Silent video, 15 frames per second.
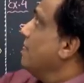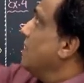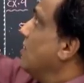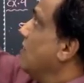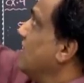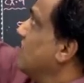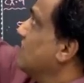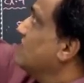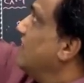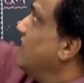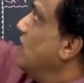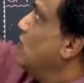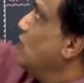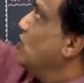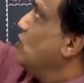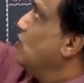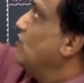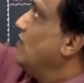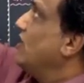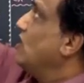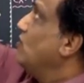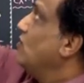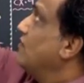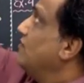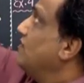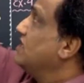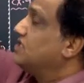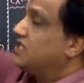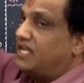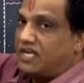Now let us find out Q value of
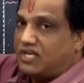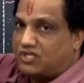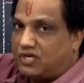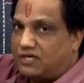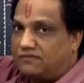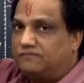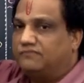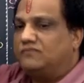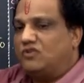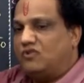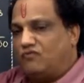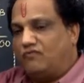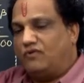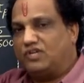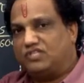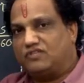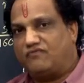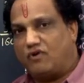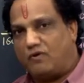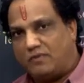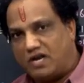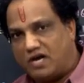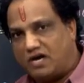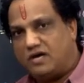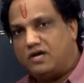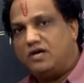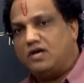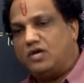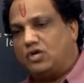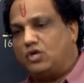this reaction. What is the
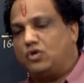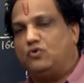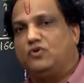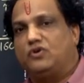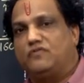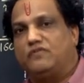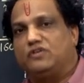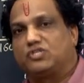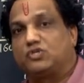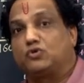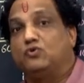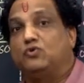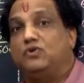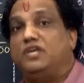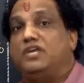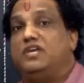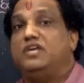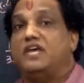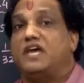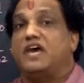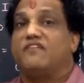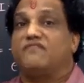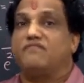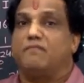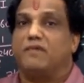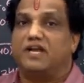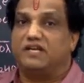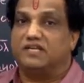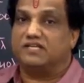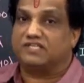formula? Q equals to EF
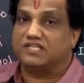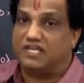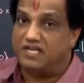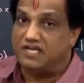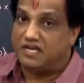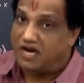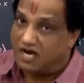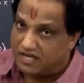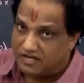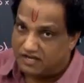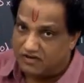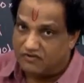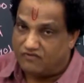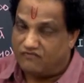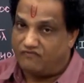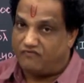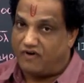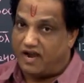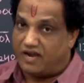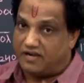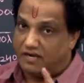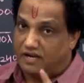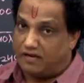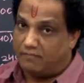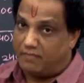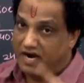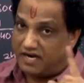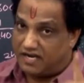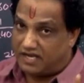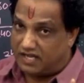minus EI. Final
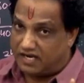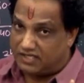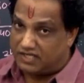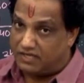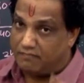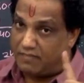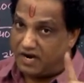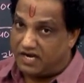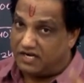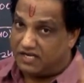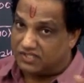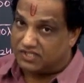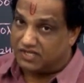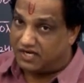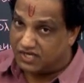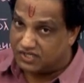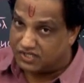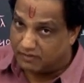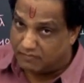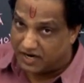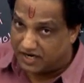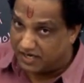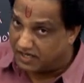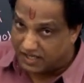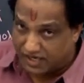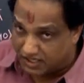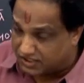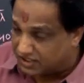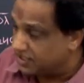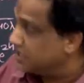binding energy minus initial binding
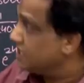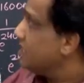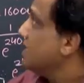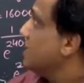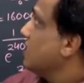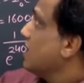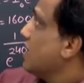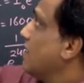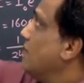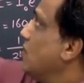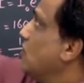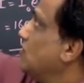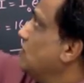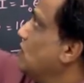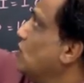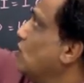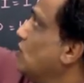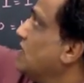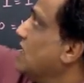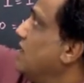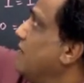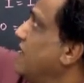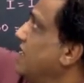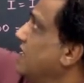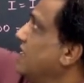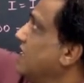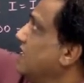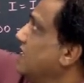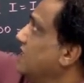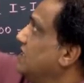energy. Come on, total
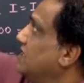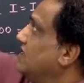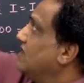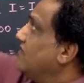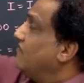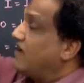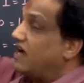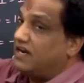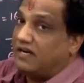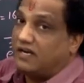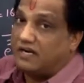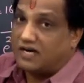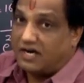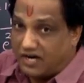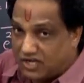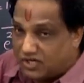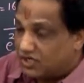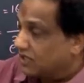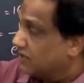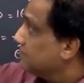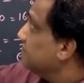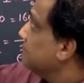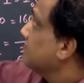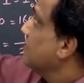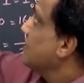binding energy in the final condition.